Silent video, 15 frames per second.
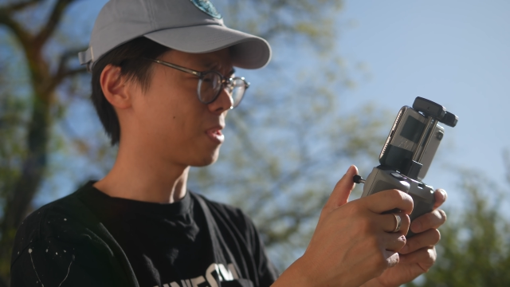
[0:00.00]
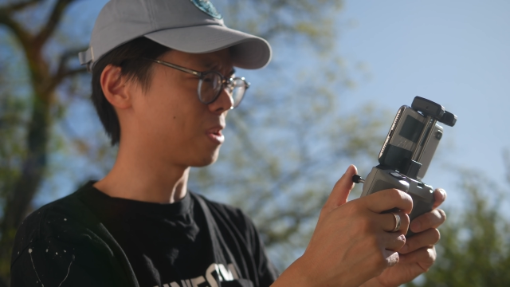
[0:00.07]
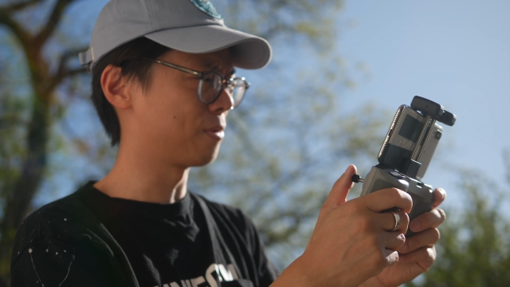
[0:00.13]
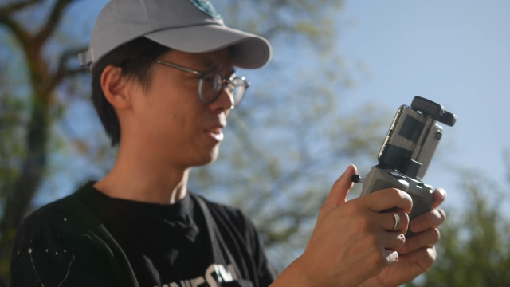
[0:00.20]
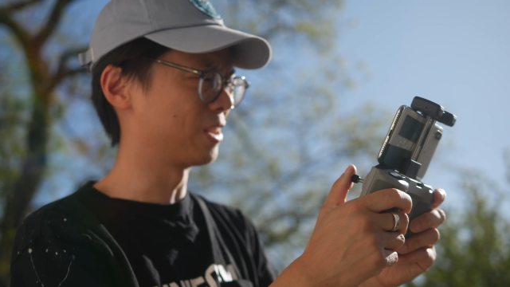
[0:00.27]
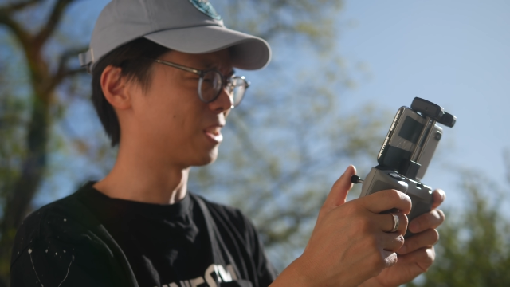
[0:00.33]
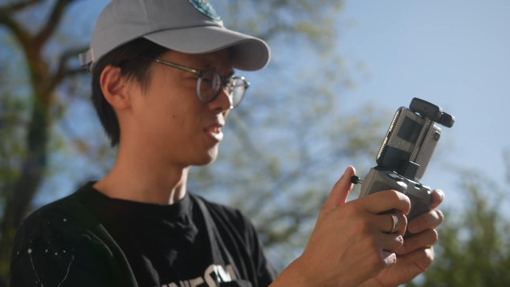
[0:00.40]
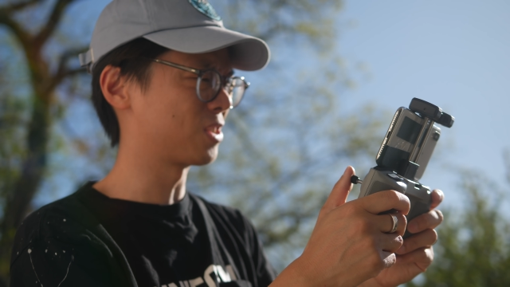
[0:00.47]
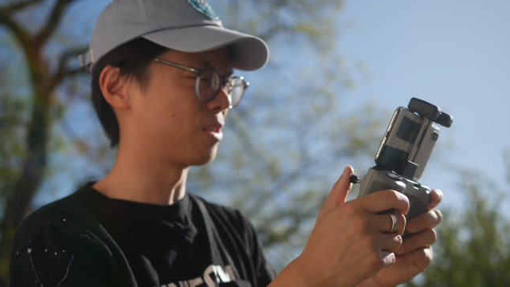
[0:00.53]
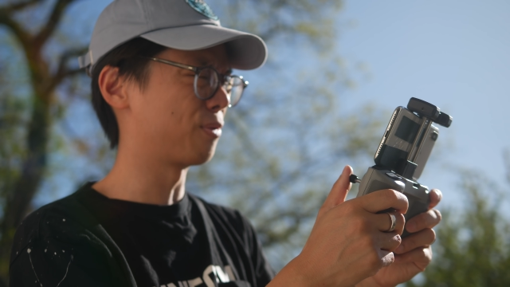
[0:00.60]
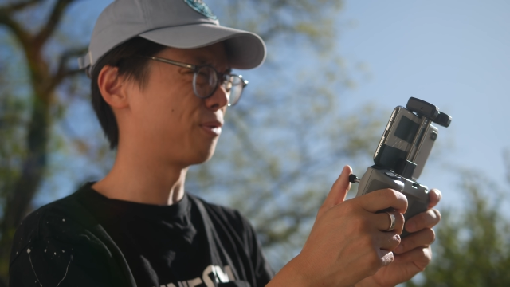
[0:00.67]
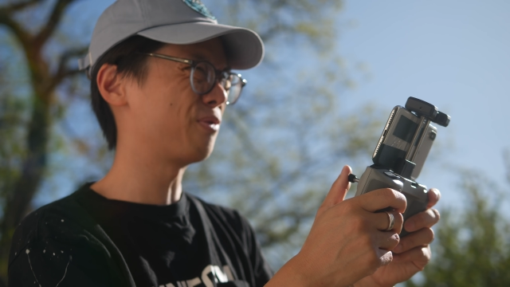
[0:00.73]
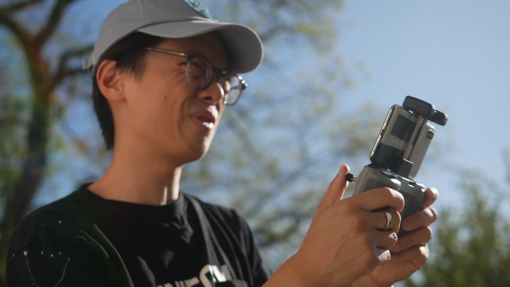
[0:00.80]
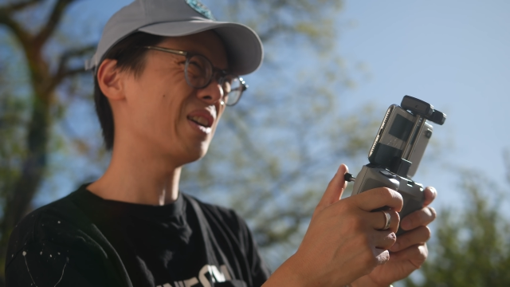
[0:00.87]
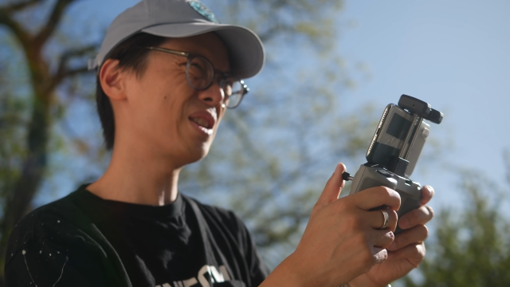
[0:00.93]
I think that's the
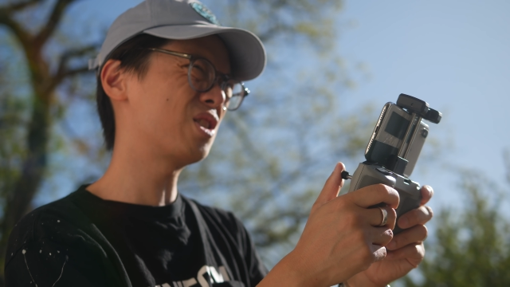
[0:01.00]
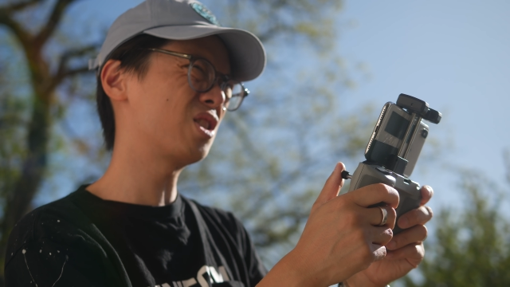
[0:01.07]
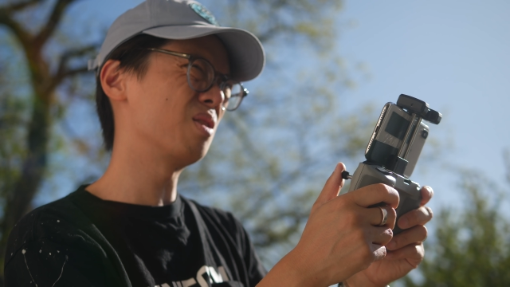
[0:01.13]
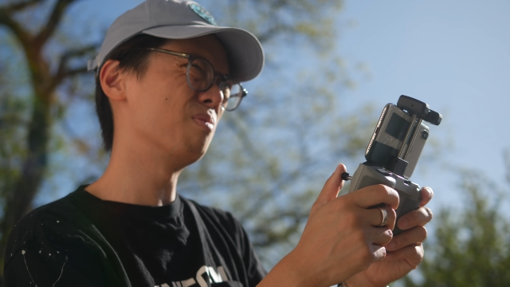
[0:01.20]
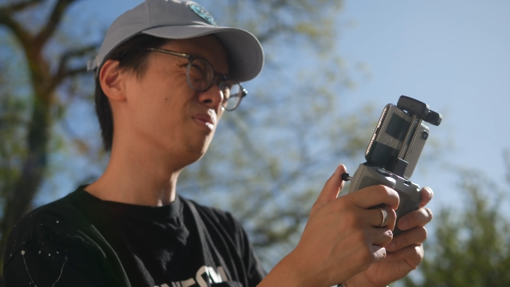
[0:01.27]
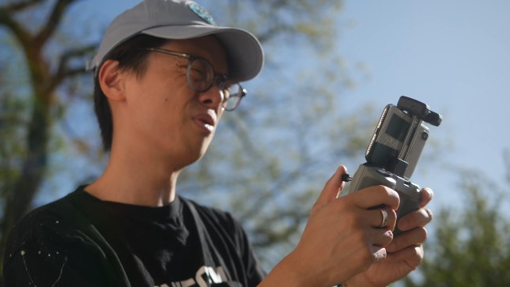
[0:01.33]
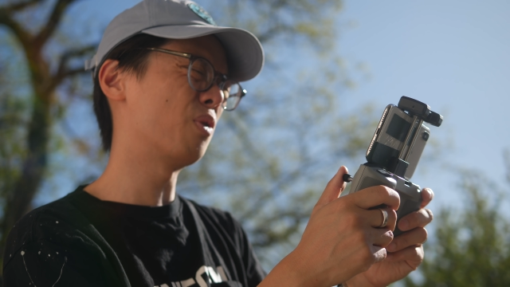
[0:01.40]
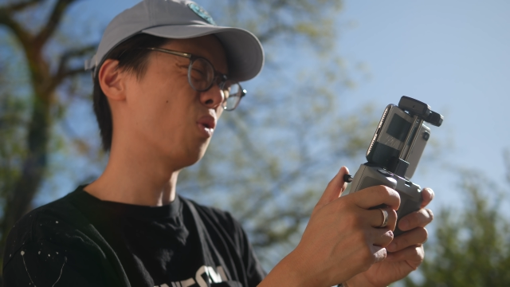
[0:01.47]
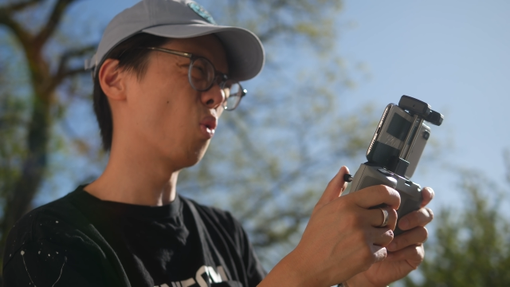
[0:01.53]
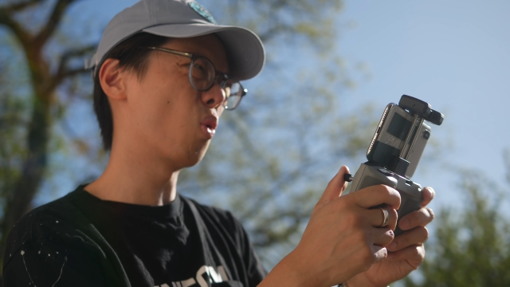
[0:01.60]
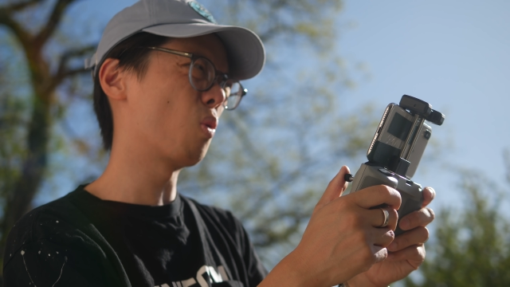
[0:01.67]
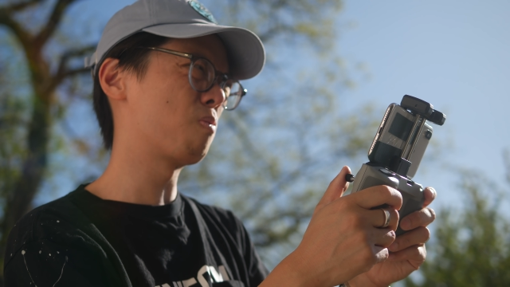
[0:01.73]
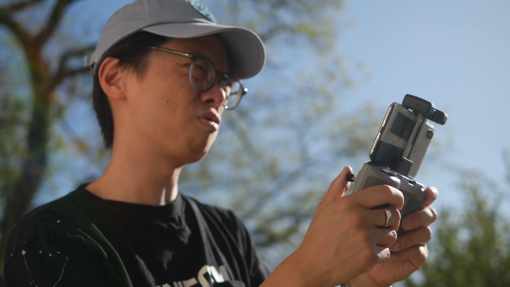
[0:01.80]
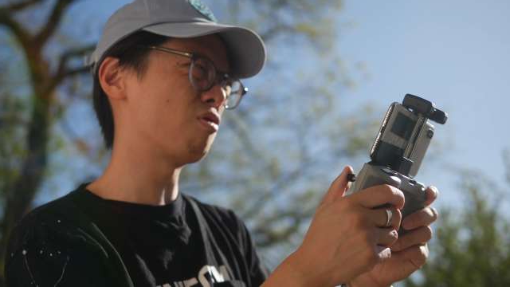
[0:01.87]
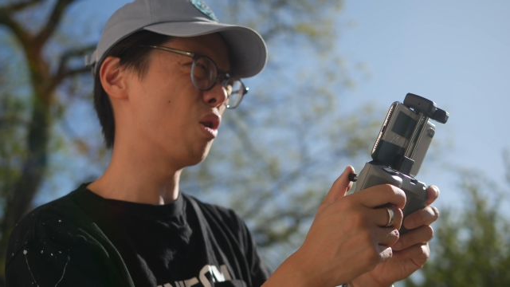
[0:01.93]
Phantom
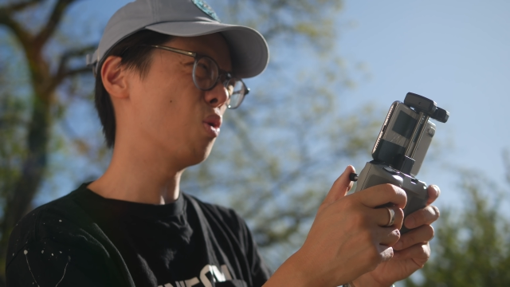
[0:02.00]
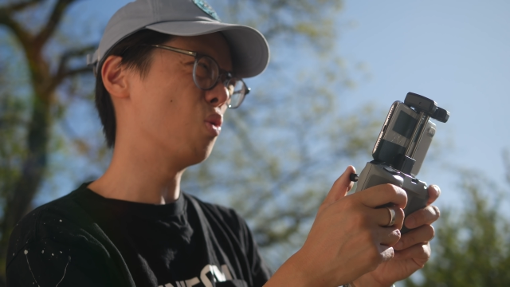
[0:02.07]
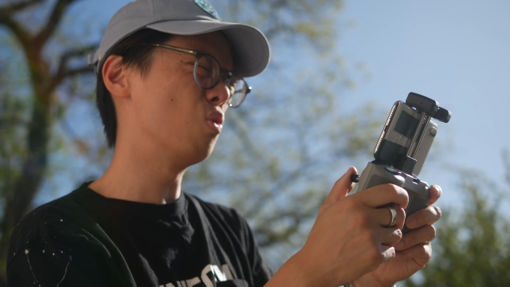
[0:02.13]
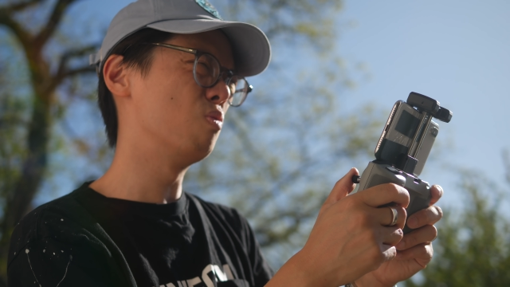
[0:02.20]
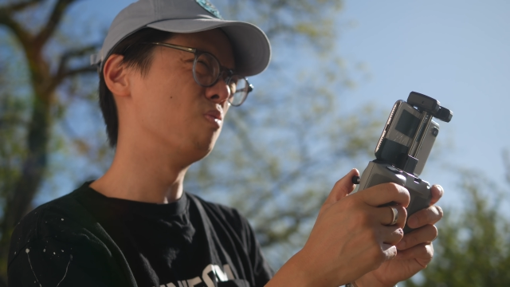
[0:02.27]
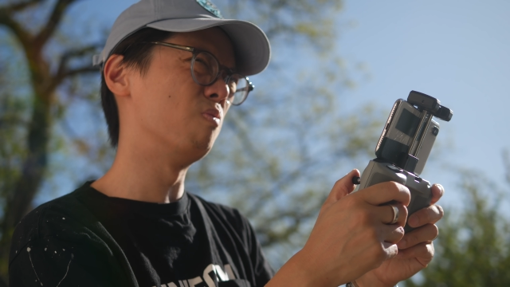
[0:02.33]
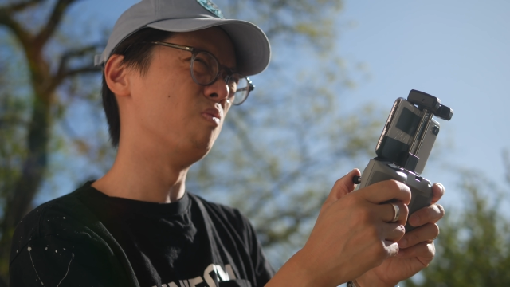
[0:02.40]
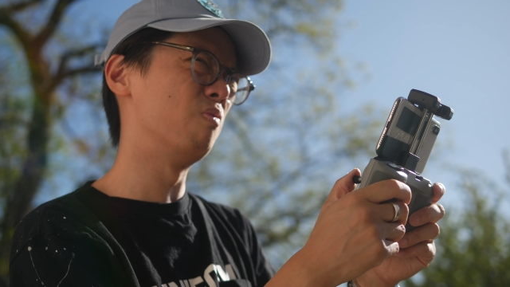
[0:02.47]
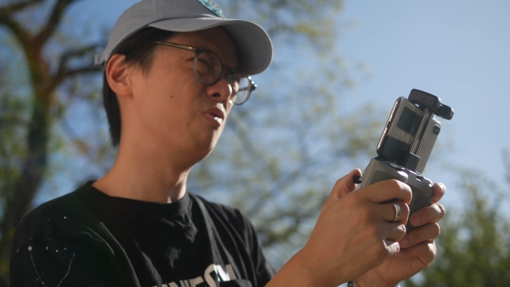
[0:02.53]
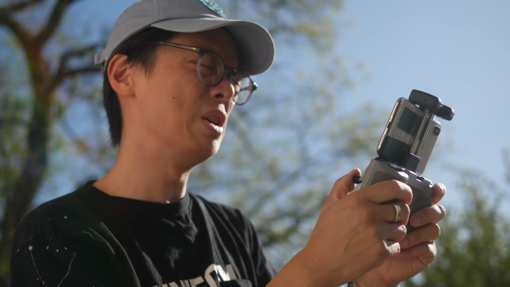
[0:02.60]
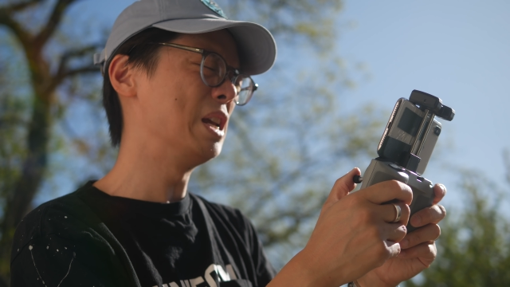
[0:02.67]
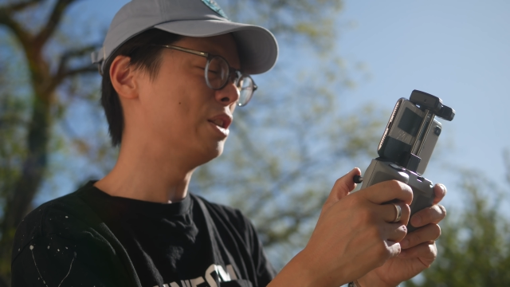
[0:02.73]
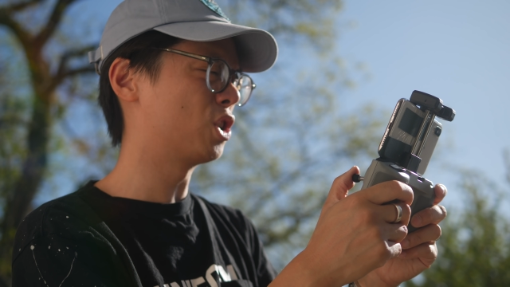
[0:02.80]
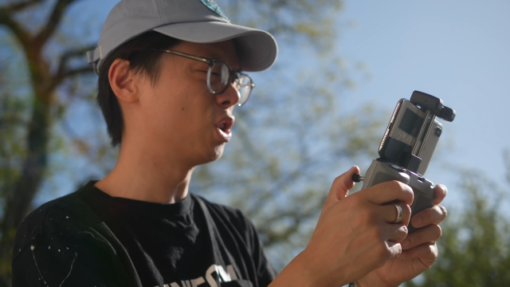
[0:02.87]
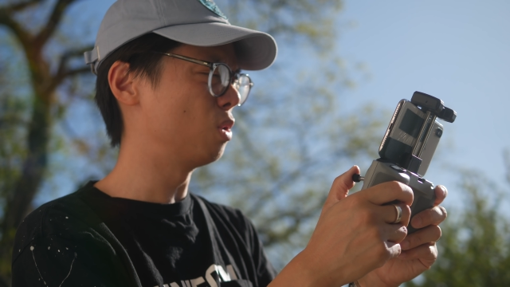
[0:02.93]
4 Pro
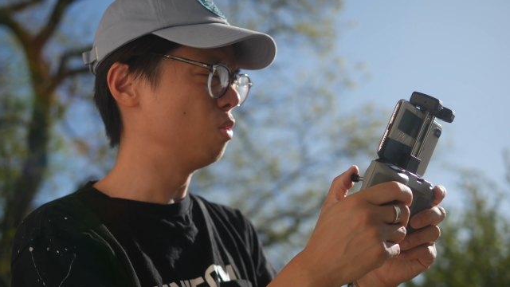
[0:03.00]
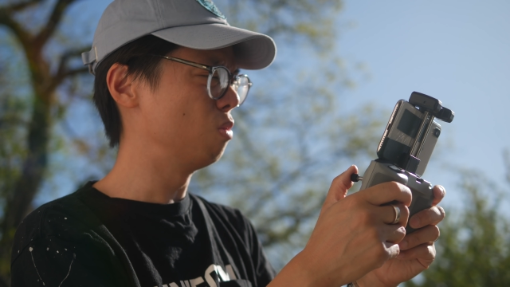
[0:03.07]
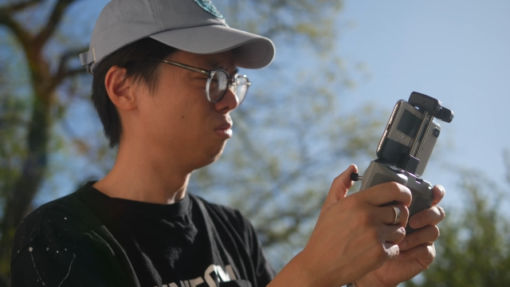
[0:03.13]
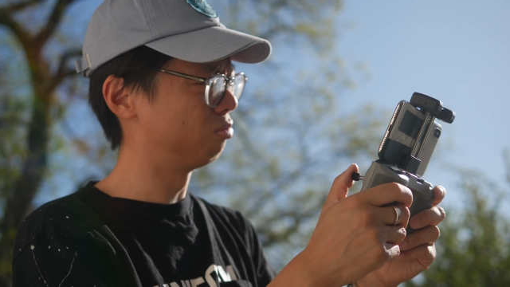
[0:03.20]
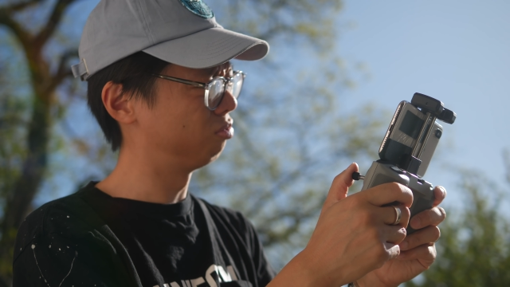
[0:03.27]
V2.